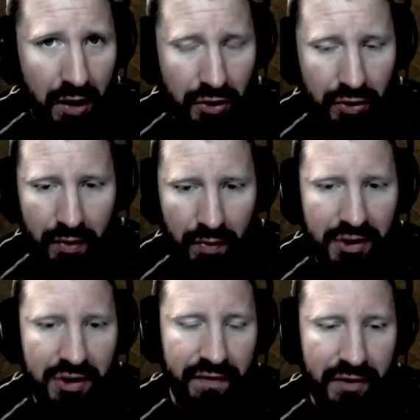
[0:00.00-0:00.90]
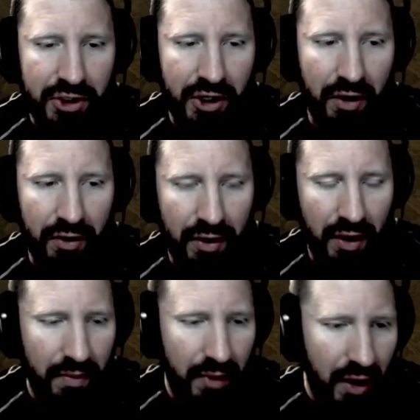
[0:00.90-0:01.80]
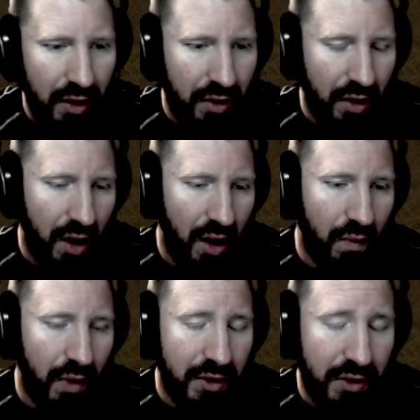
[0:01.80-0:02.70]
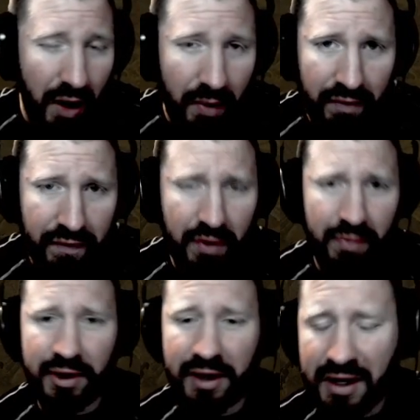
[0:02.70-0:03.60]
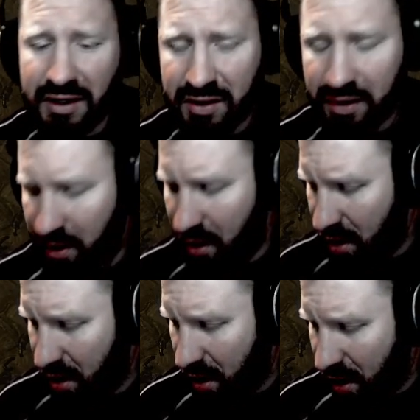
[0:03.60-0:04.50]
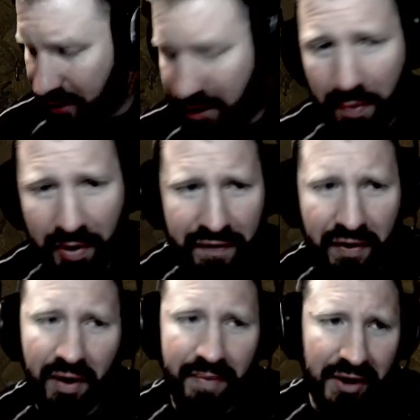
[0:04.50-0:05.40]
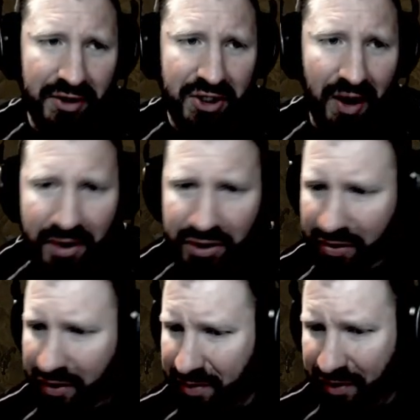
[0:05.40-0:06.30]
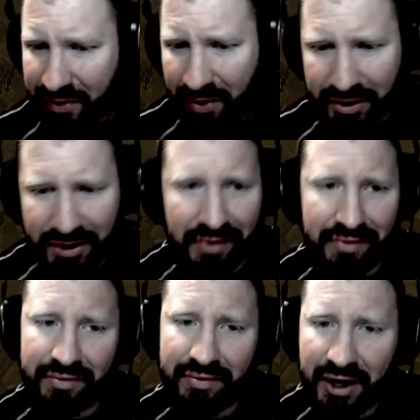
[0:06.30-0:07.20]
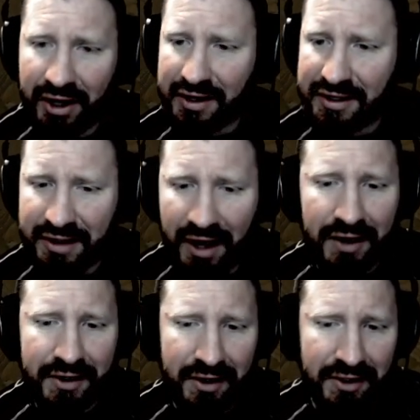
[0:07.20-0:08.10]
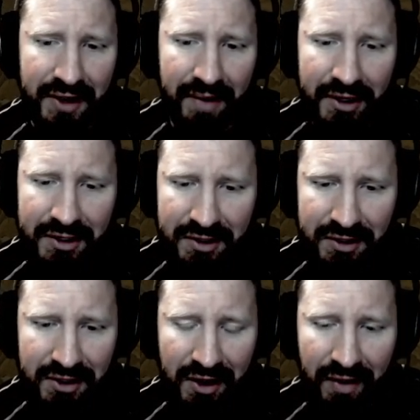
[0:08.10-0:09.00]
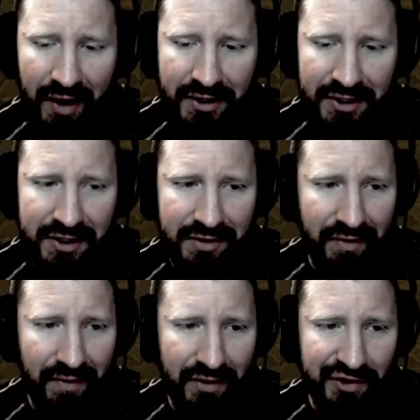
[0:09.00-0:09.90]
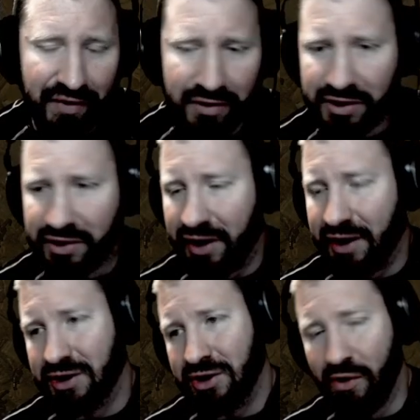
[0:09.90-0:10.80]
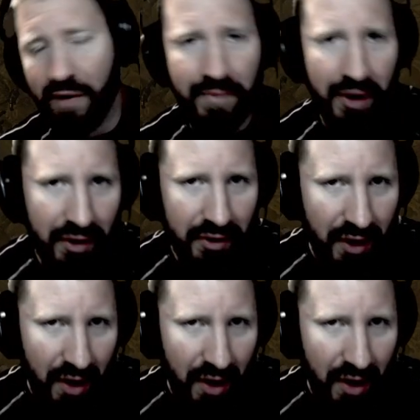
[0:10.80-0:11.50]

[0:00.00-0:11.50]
The Druid was the first character that I made when Diablo 4 released. I was hoping for a better summon Druid, but of course it really sucked, the summons, so I just was forced into like a Storm build,